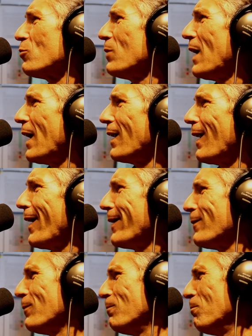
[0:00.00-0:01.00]
We had
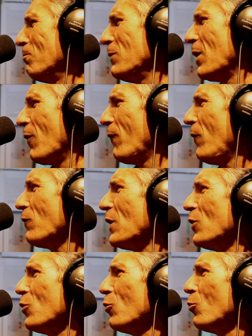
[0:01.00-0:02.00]

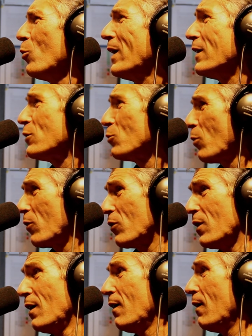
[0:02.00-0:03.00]
52 weeks worth,
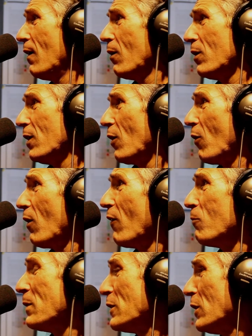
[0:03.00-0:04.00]

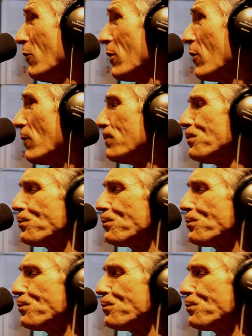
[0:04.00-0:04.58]
of material.